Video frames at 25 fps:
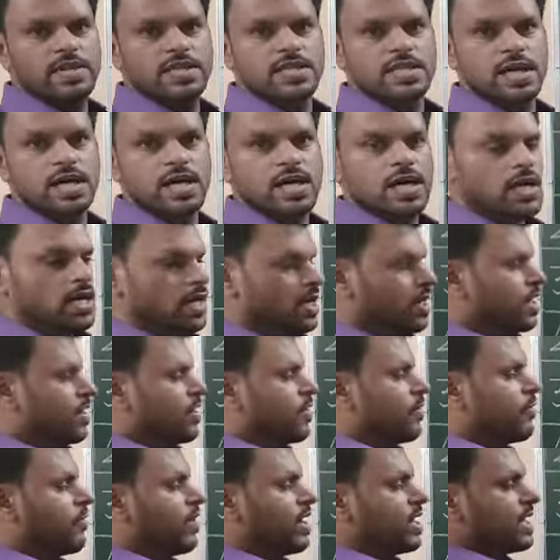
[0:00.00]
the
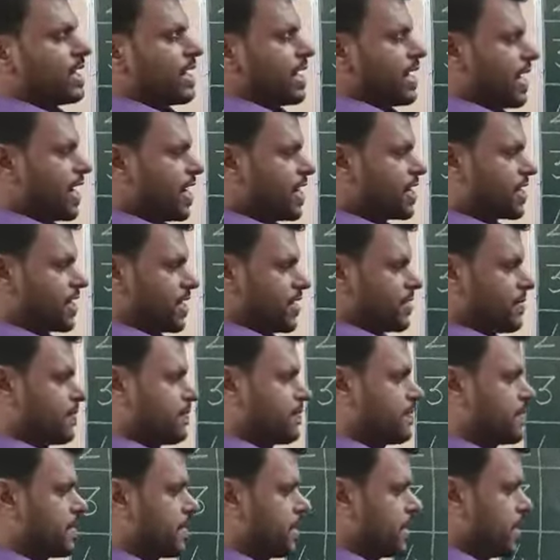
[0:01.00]
180.
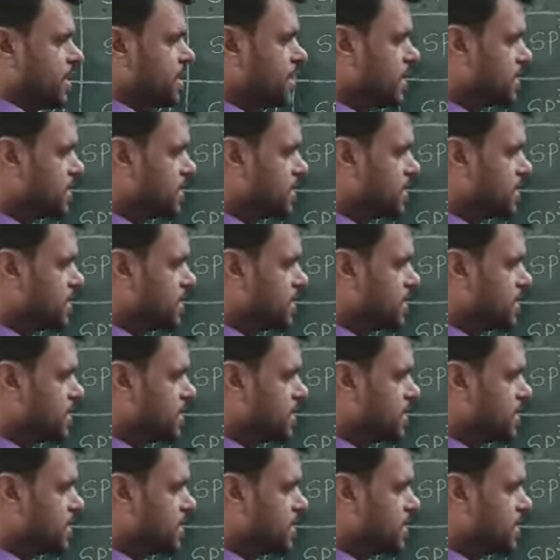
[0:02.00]
In